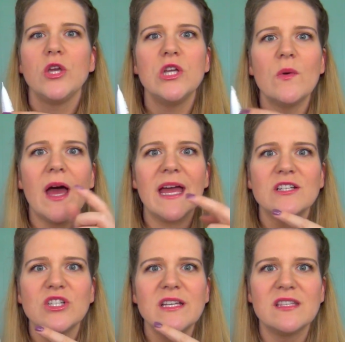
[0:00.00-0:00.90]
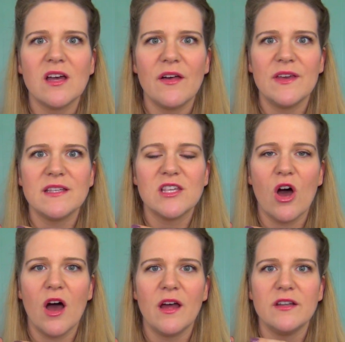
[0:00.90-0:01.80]
You know, I actually saw this
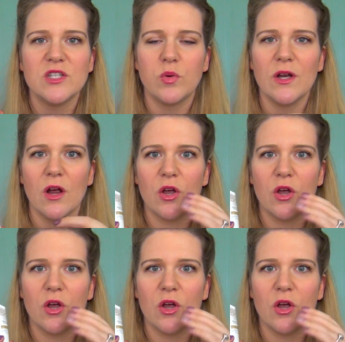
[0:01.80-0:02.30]
on Twitter.